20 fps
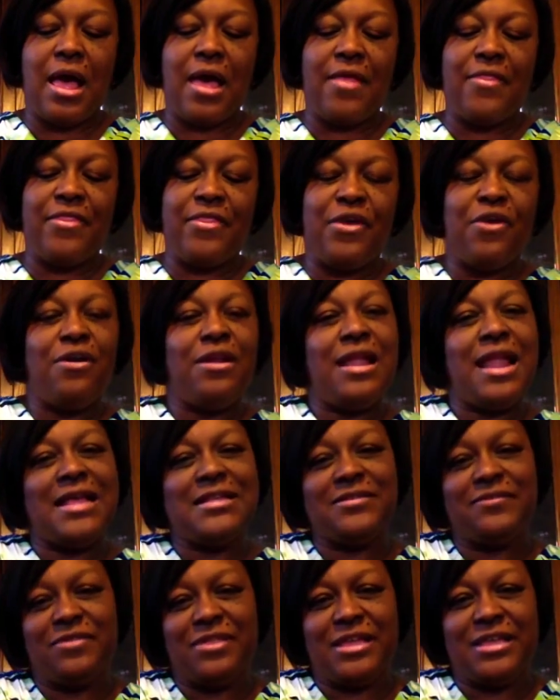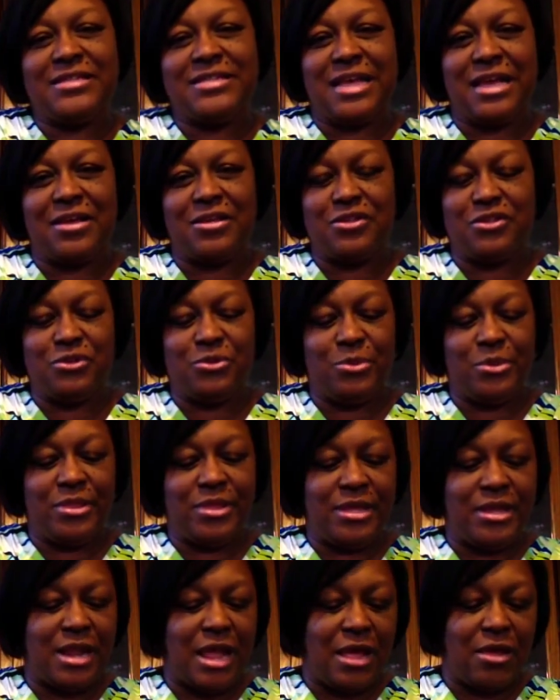there are lots of things I could do with
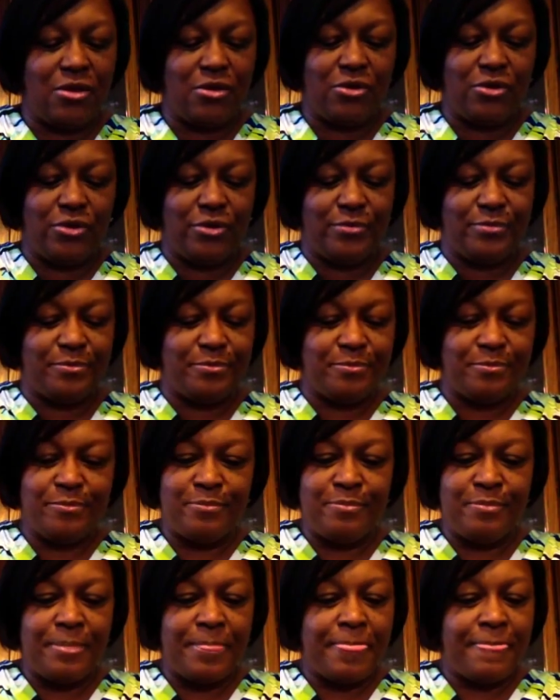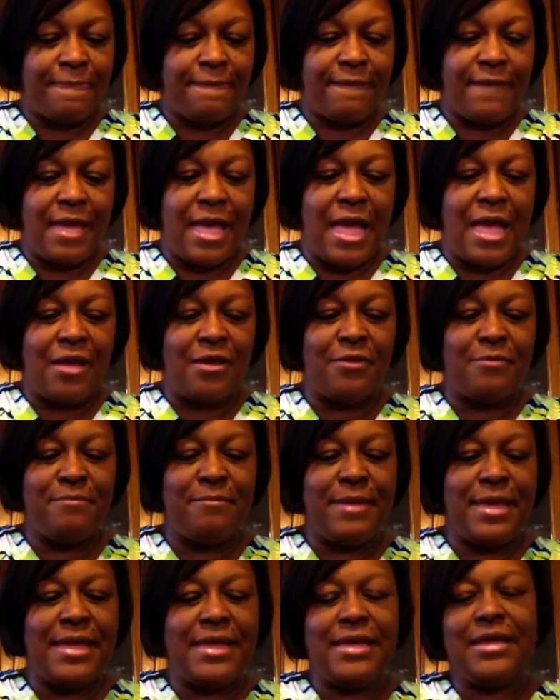it. I could
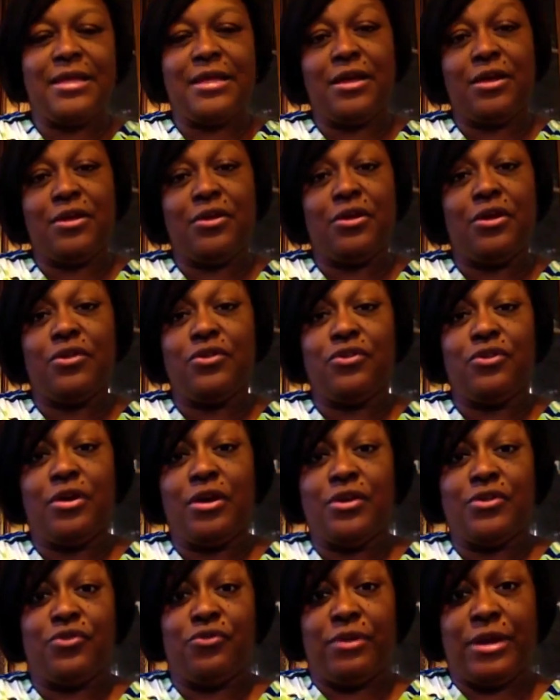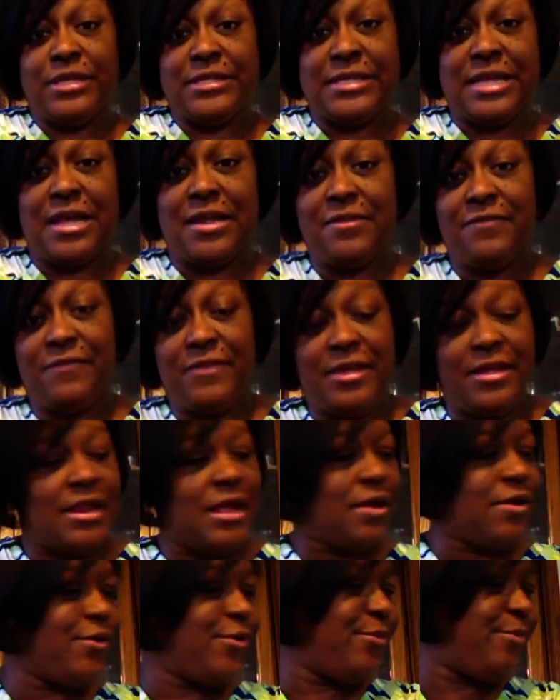make it a dress out of it.
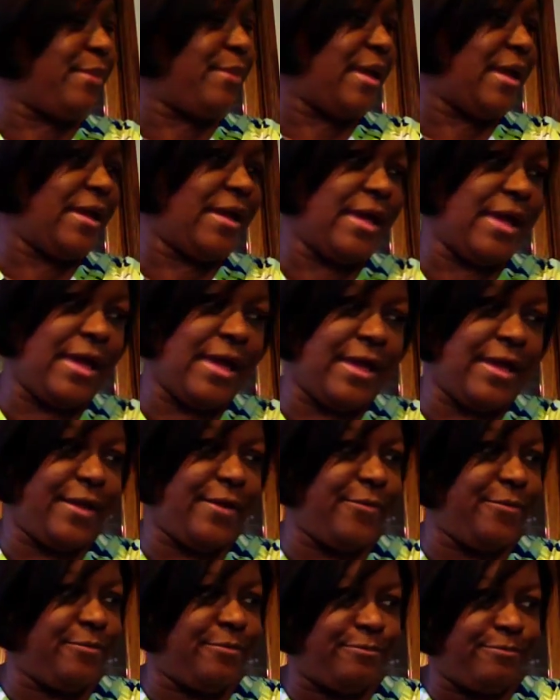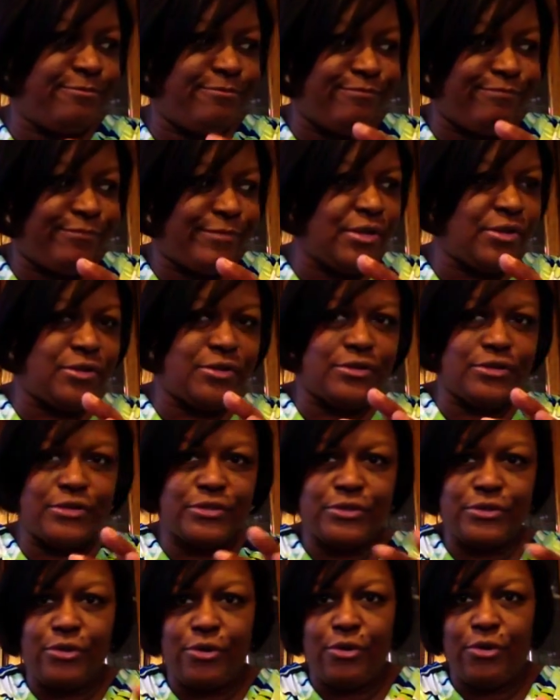I could make a
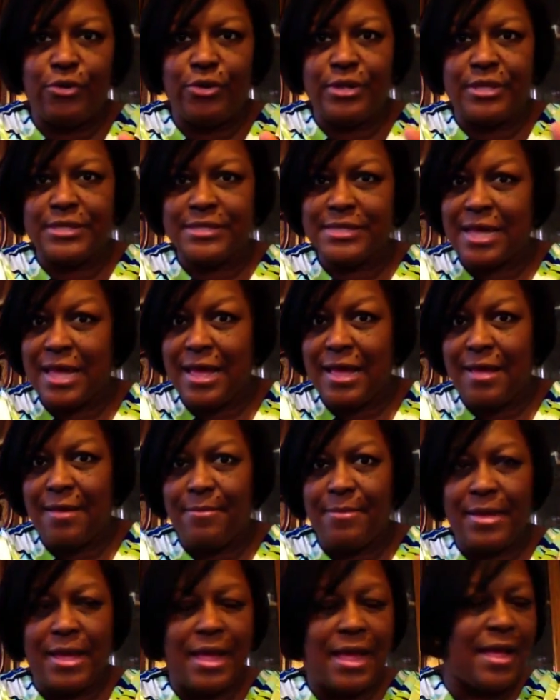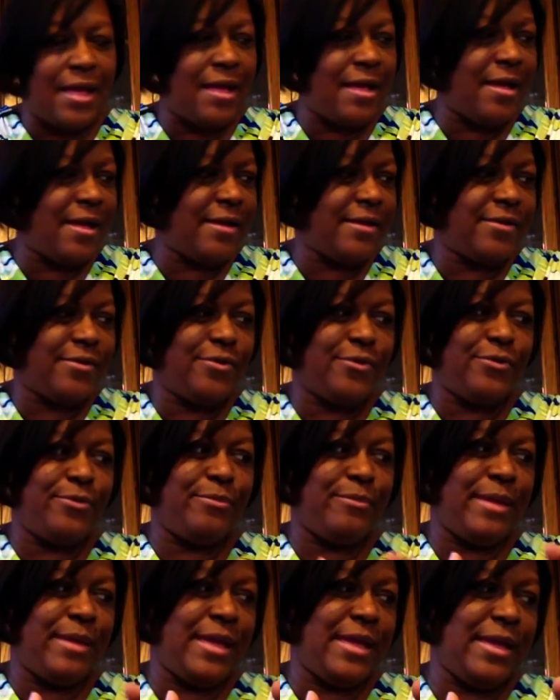skirt and top. I could
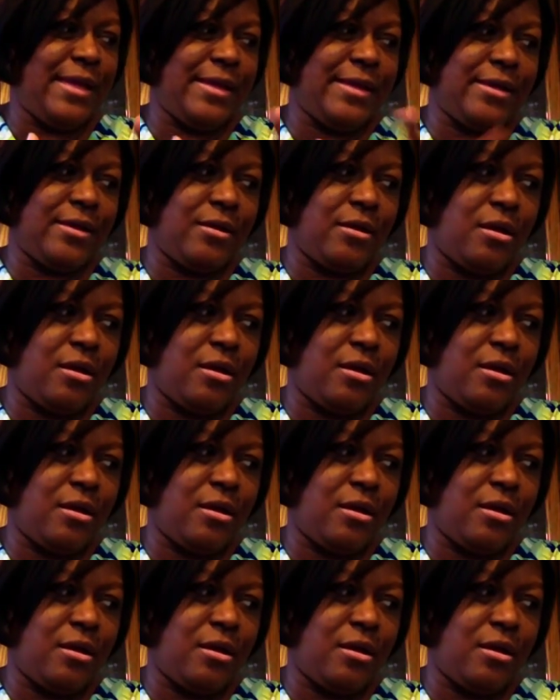make